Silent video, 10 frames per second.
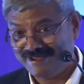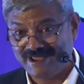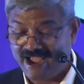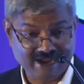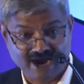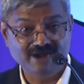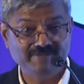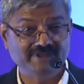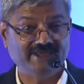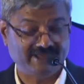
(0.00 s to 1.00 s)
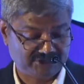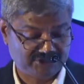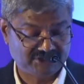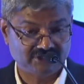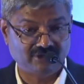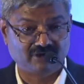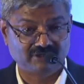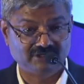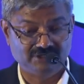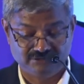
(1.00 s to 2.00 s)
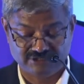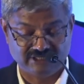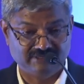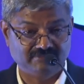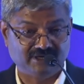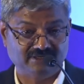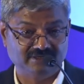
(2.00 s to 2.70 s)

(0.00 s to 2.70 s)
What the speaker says: I can't be there, she's in Auckland, New Zealand, but